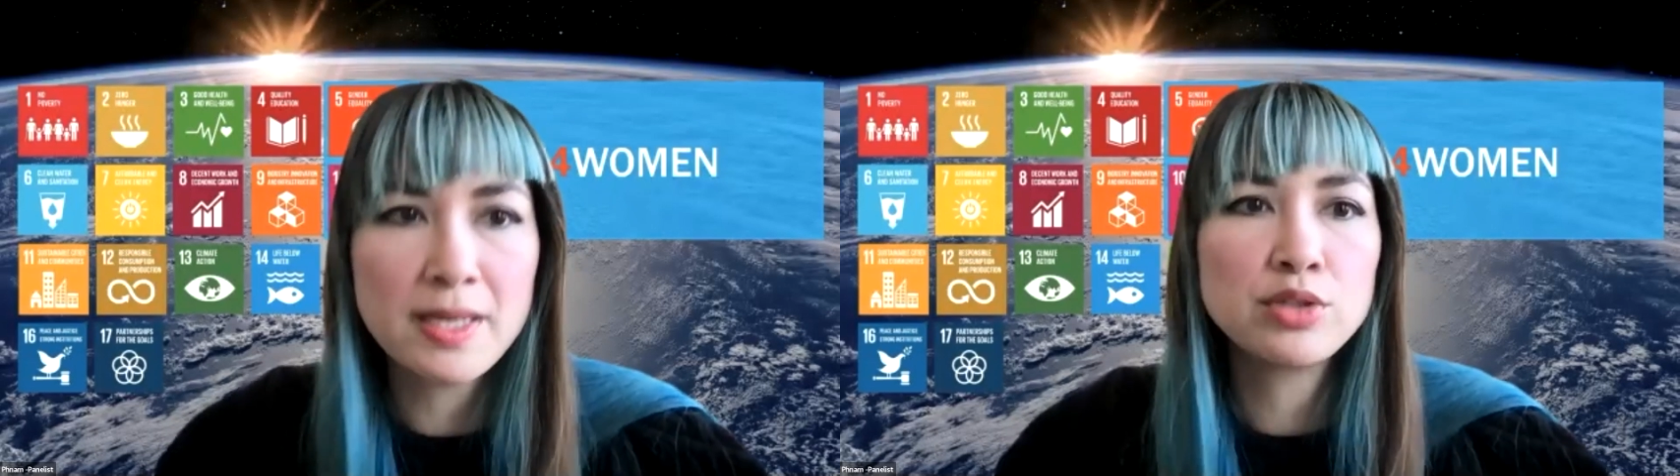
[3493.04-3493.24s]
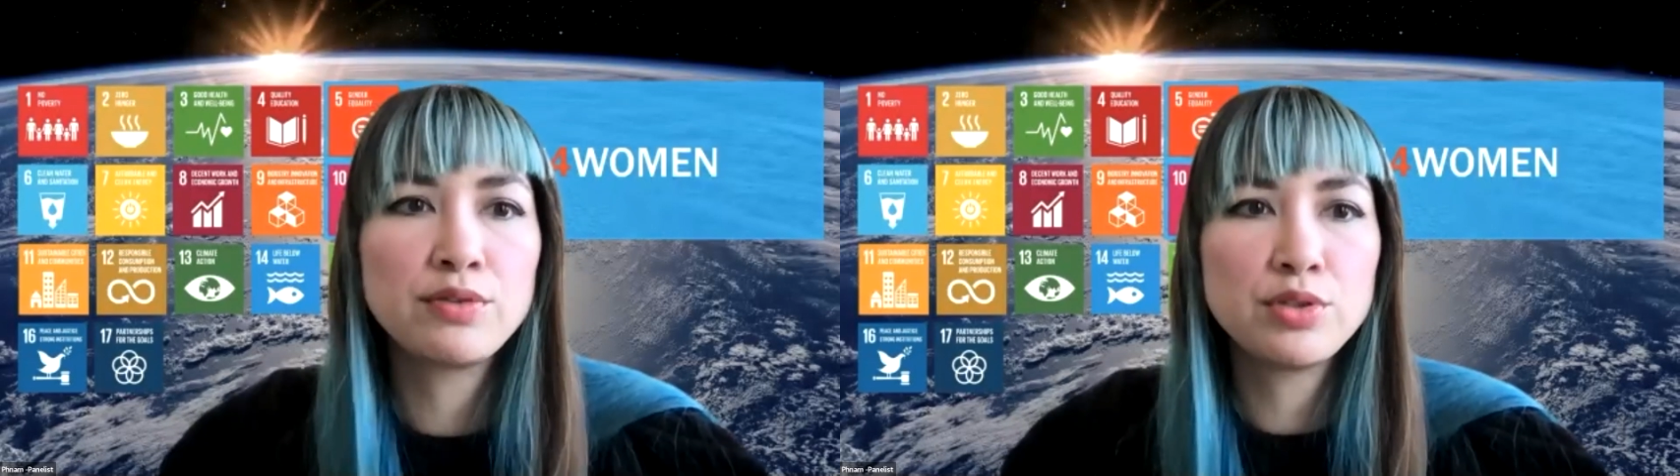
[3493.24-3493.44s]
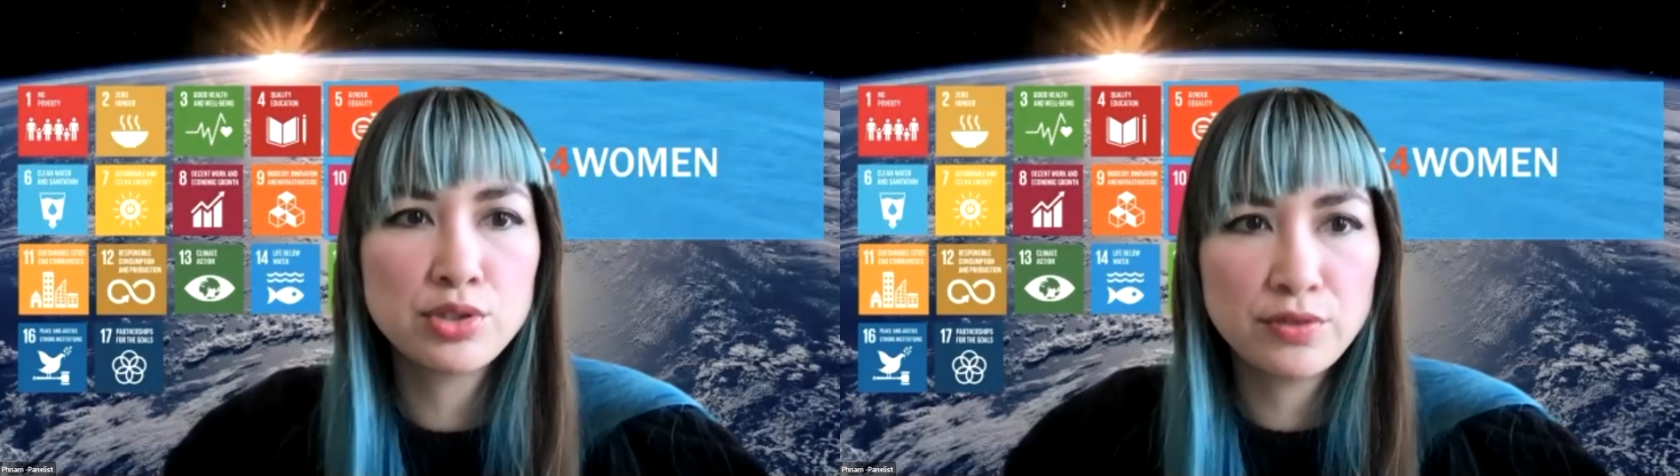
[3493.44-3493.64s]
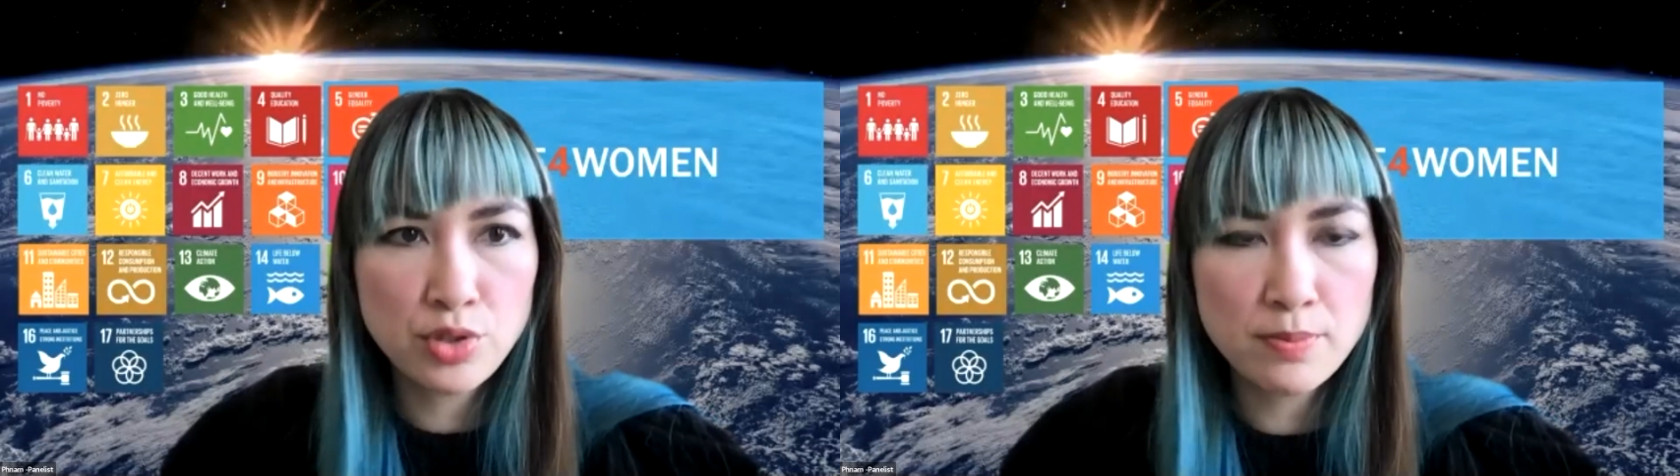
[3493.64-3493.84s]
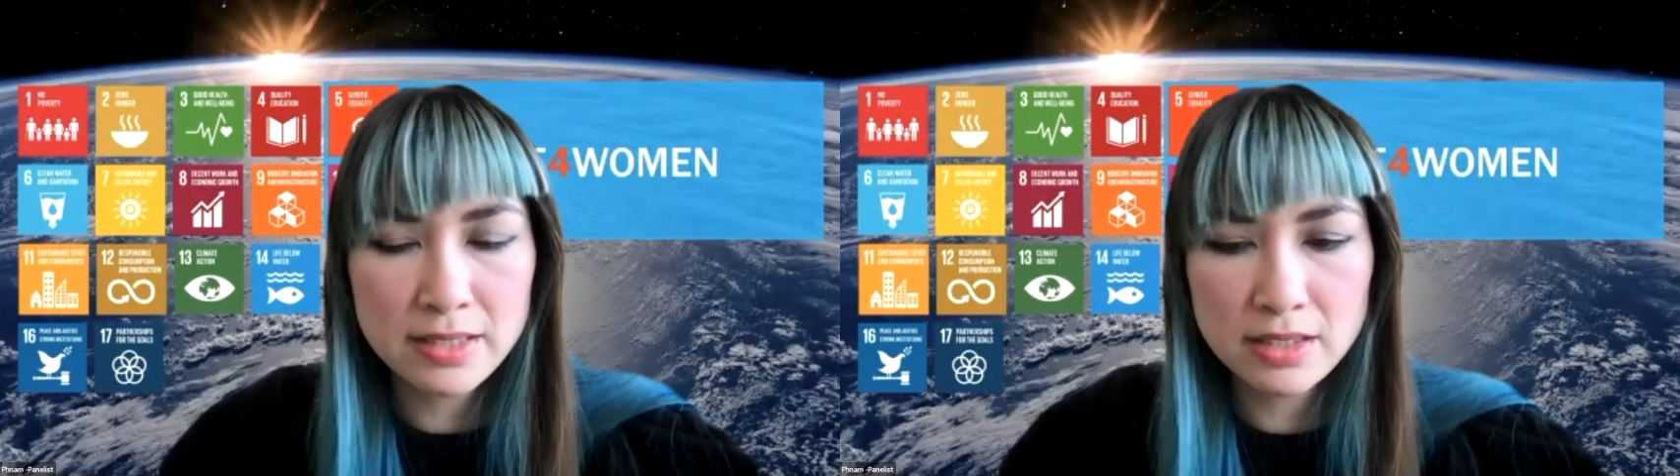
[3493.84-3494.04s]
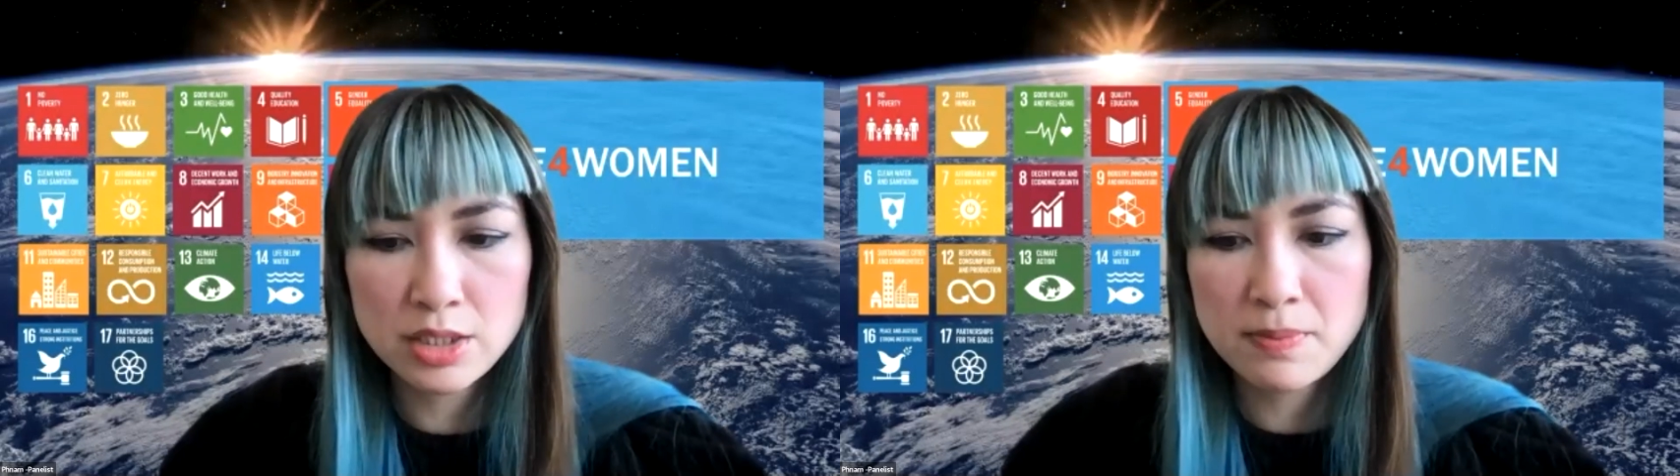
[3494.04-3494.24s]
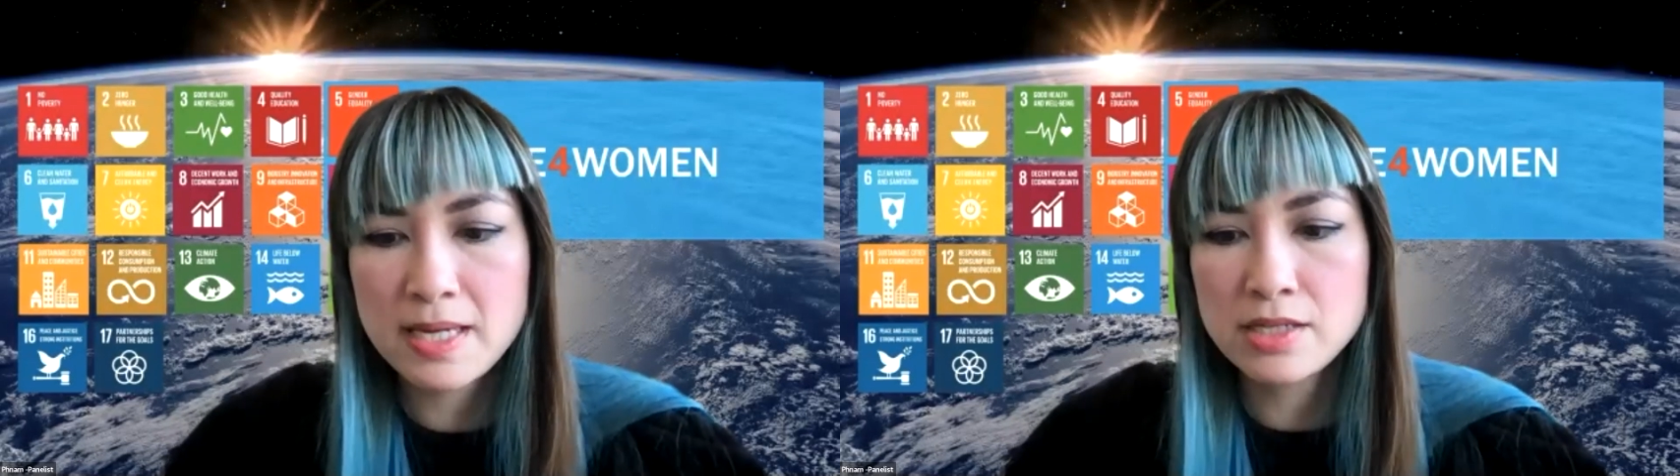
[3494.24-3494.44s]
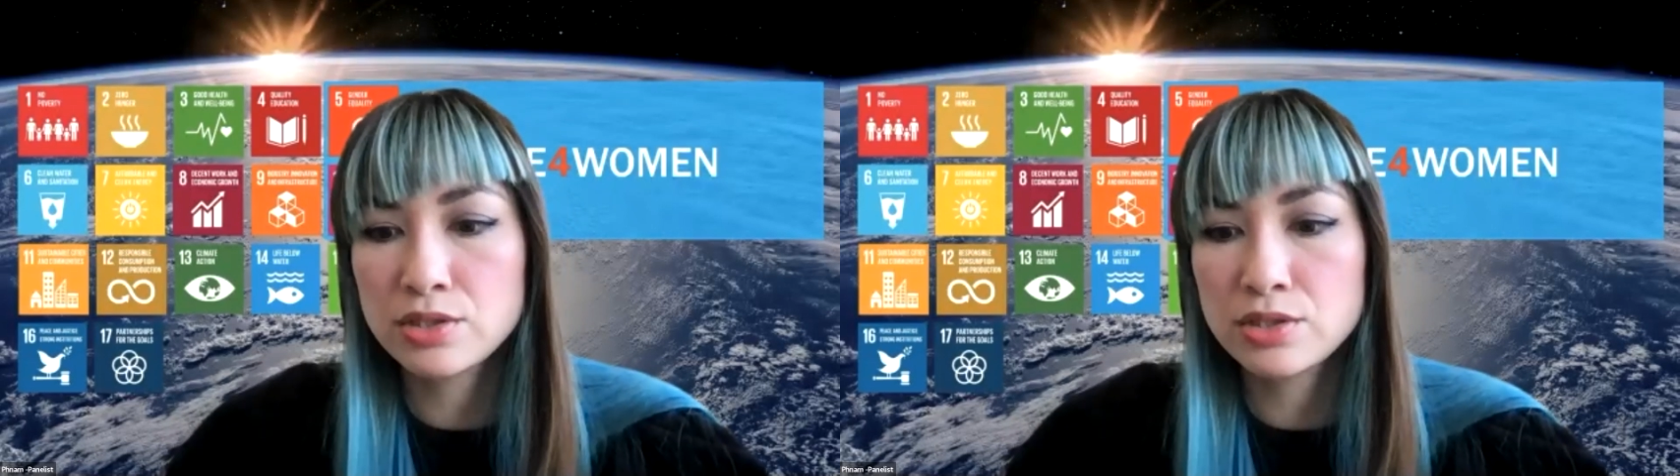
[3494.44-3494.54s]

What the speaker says: future of humans in space,